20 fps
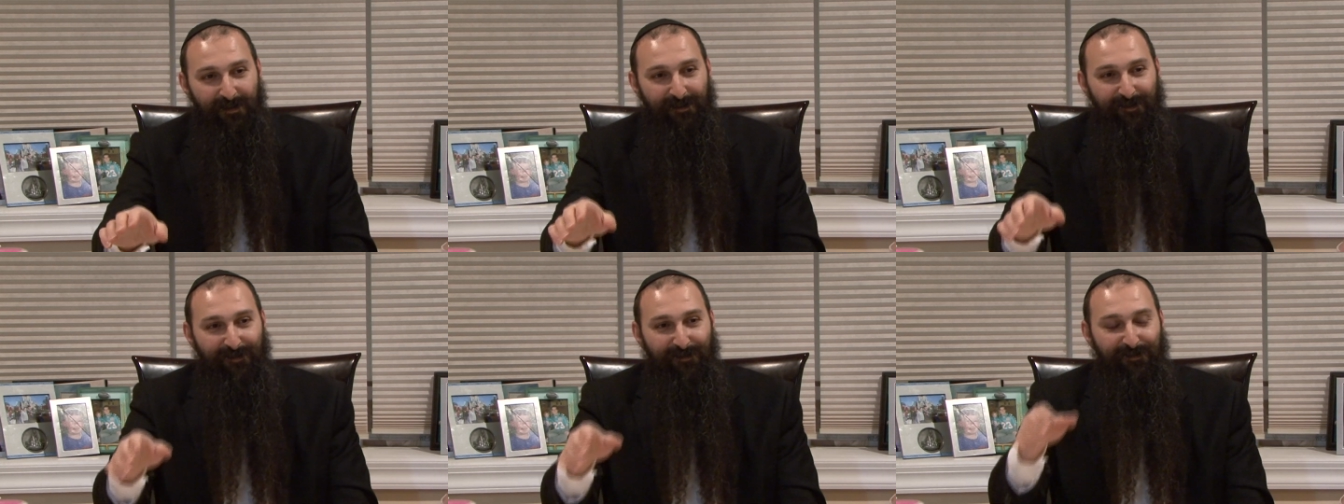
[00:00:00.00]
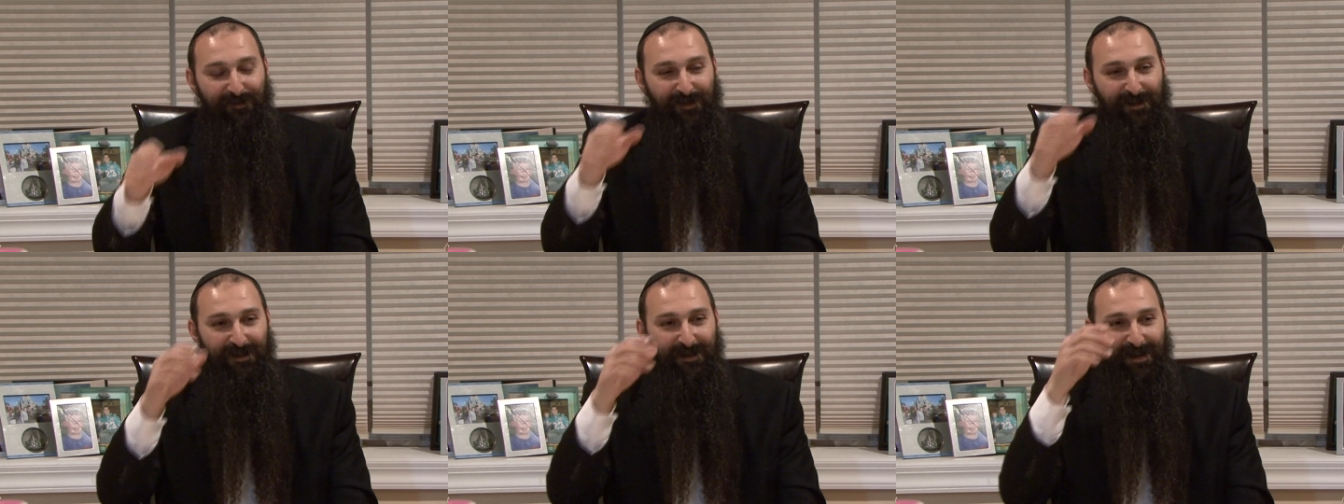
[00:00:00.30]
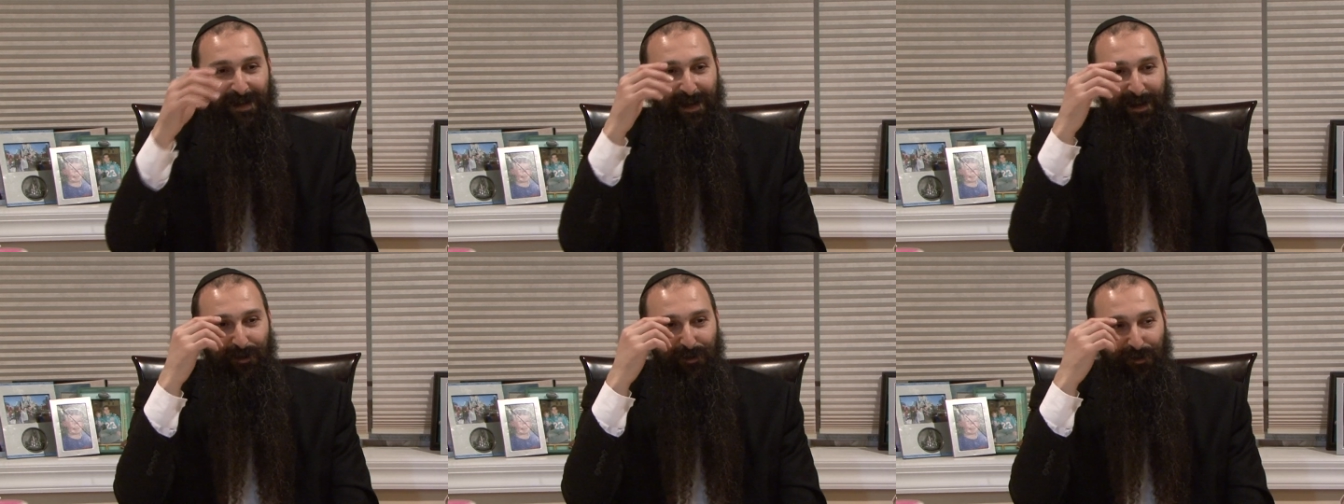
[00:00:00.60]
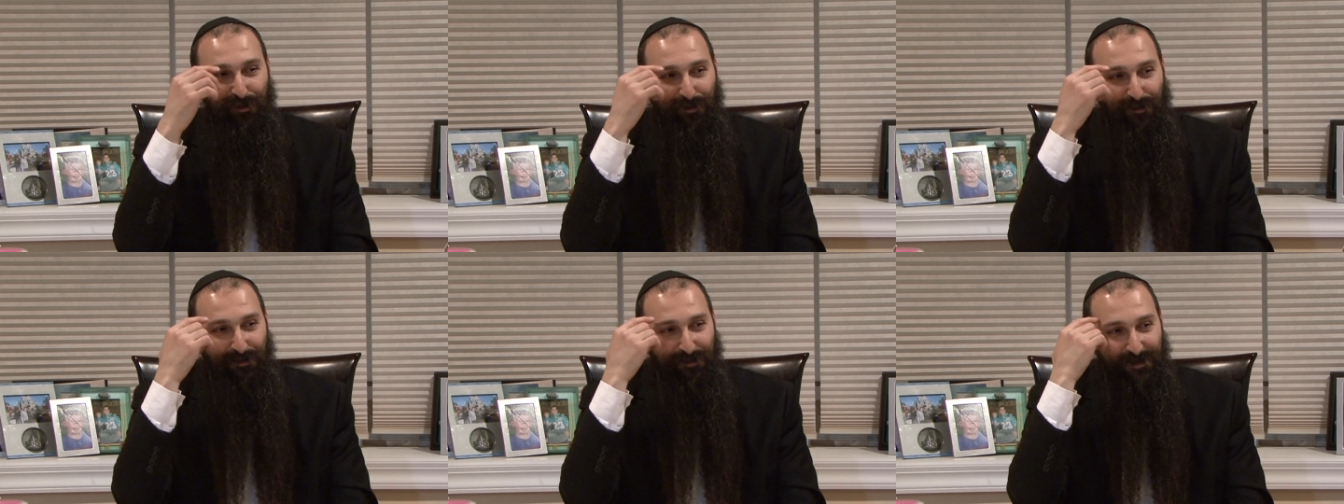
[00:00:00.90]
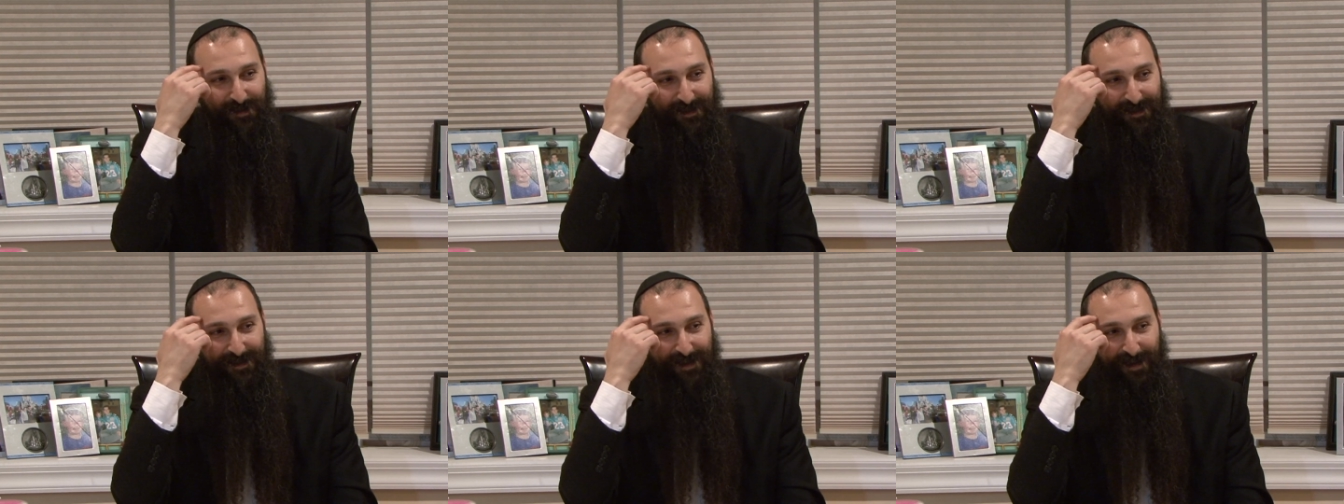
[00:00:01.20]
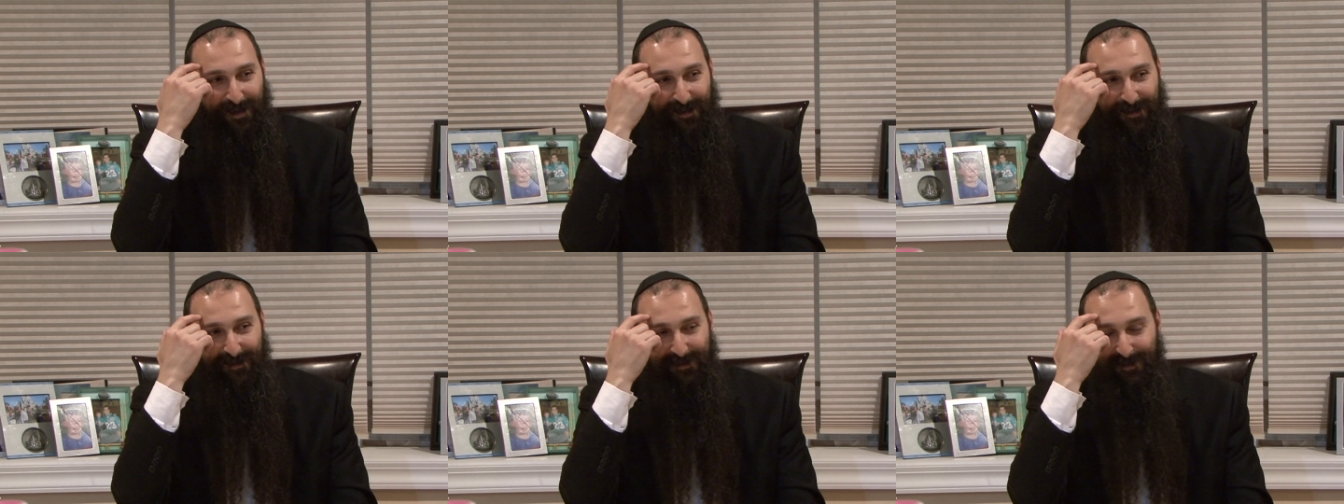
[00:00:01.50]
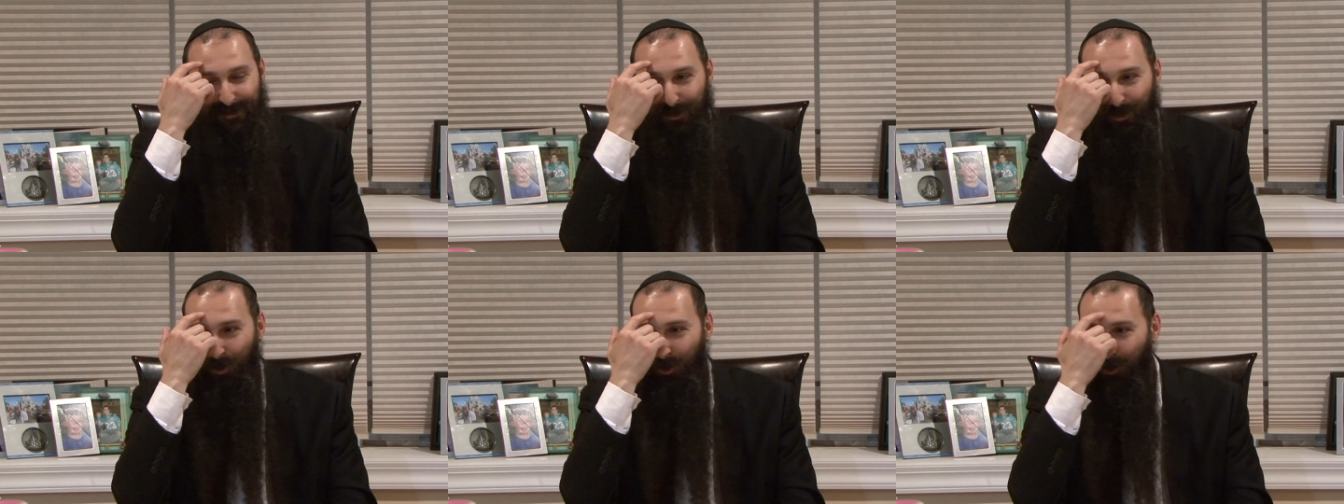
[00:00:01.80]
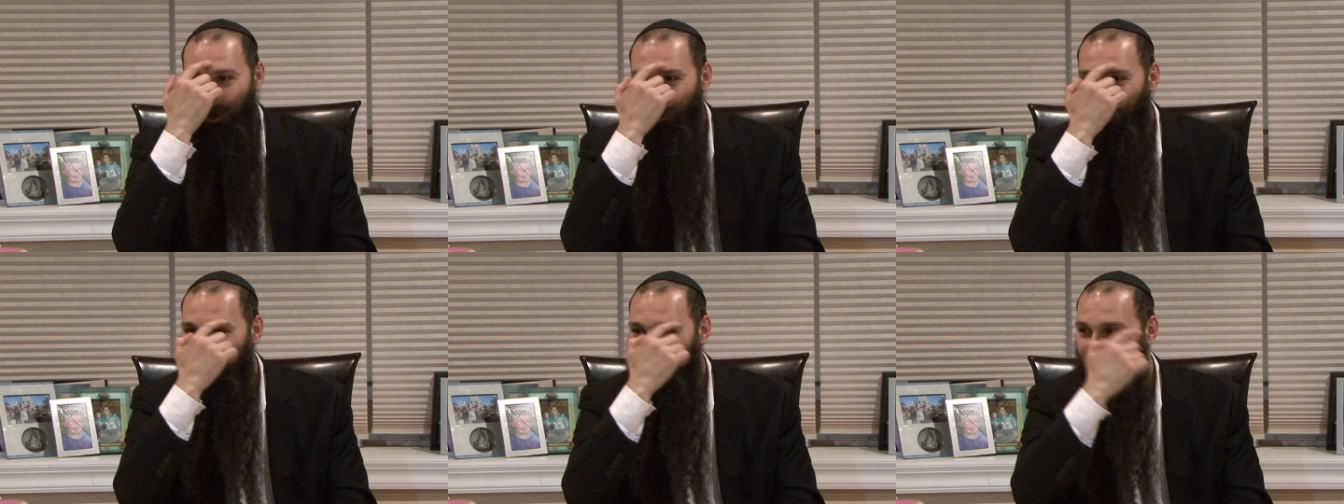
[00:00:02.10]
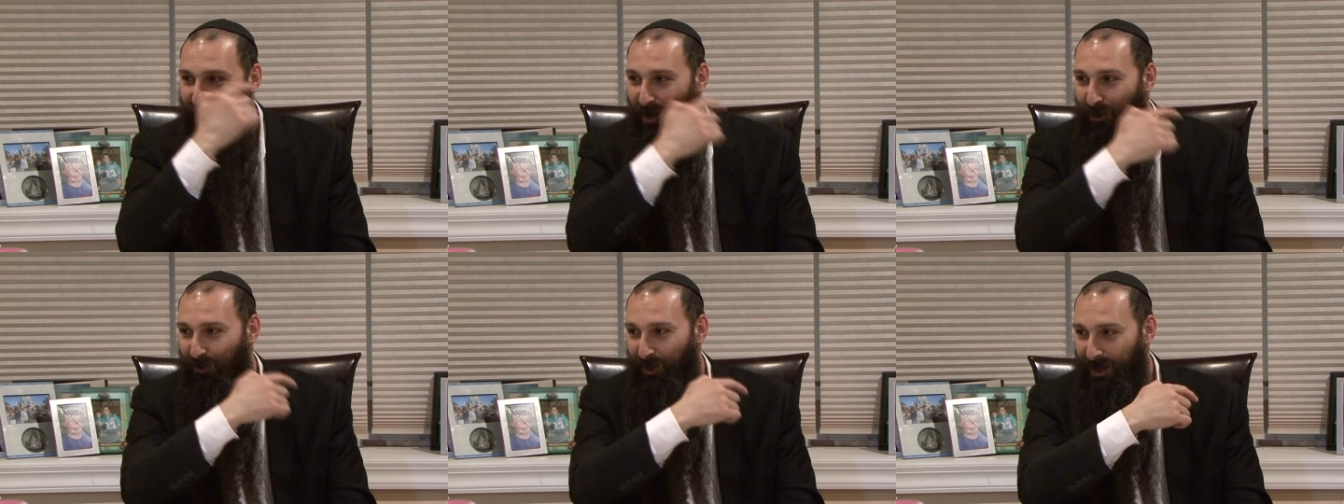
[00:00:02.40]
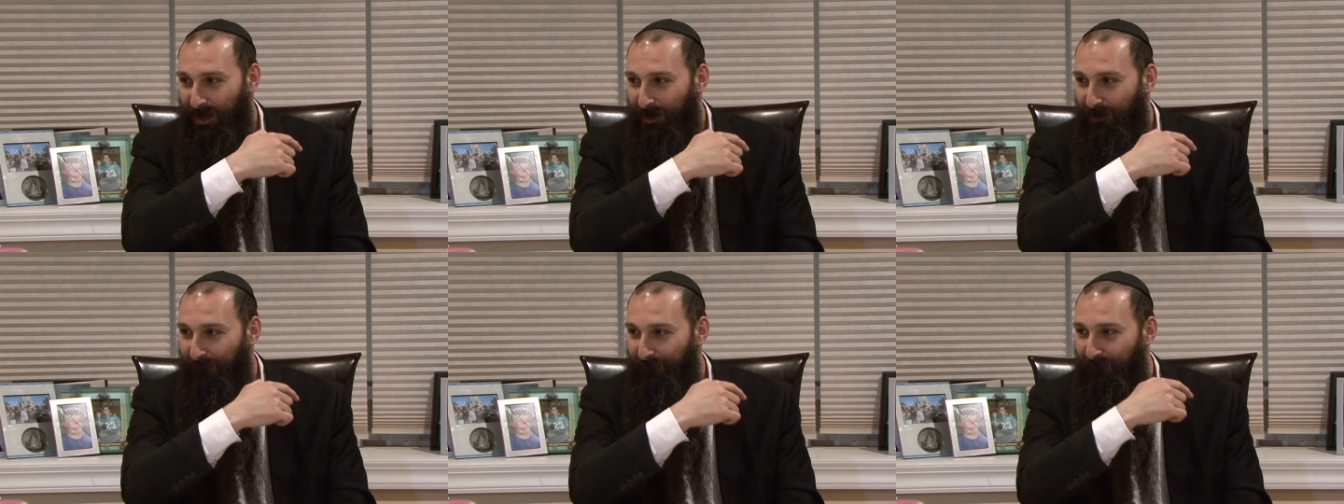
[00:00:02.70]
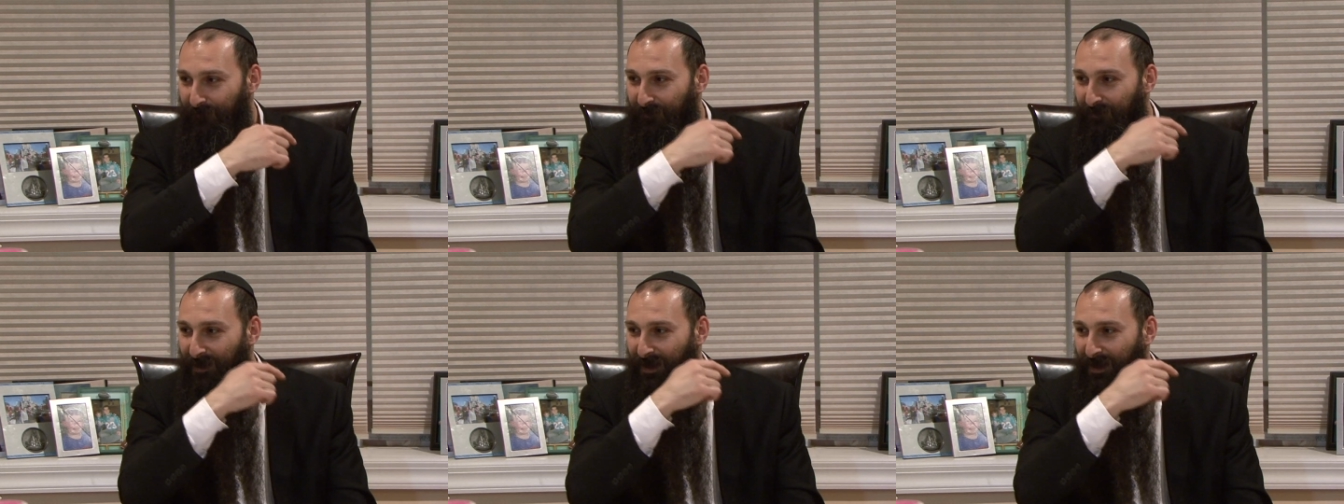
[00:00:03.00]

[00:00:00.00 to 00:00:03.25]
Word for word: the letter stays the whole entire week.